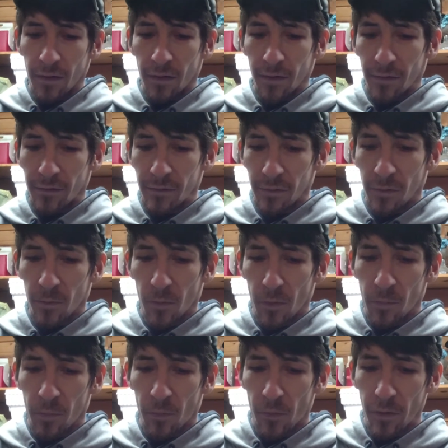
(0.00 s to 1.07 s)
it's a little more
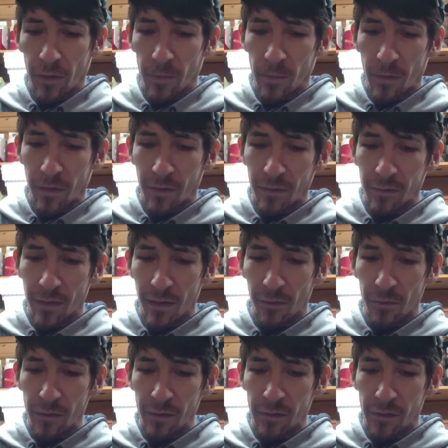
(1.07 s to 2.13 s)
important because not
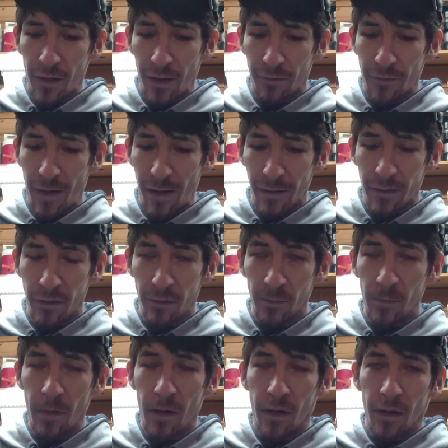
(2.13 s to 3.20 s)
only do you have vacuum
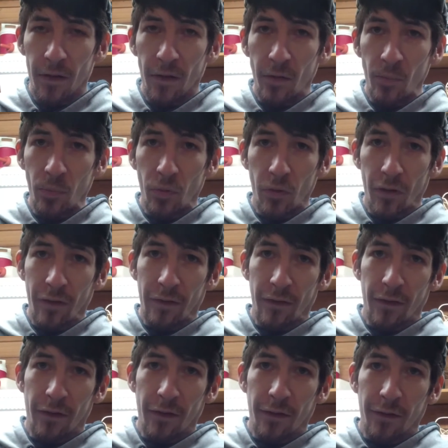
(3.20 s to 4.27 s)
pulling
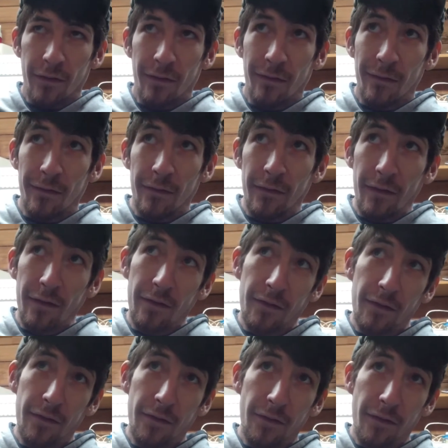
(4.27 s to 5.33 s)
the
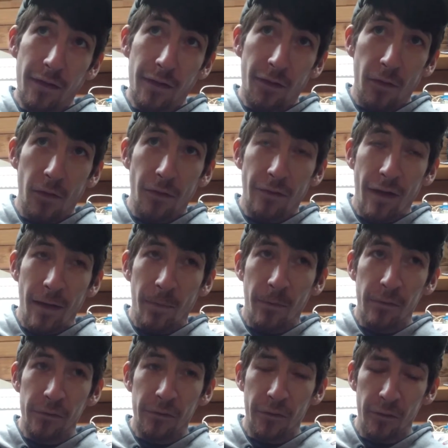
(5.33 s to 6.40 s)
oil
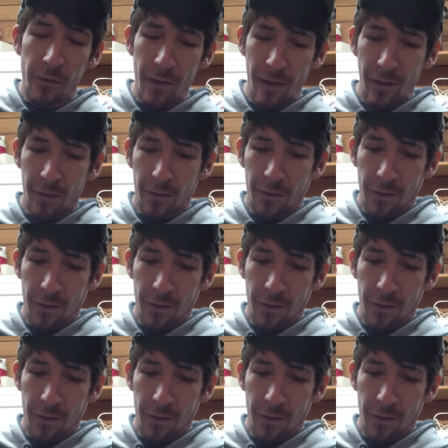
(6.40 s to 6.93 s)
vapors through there,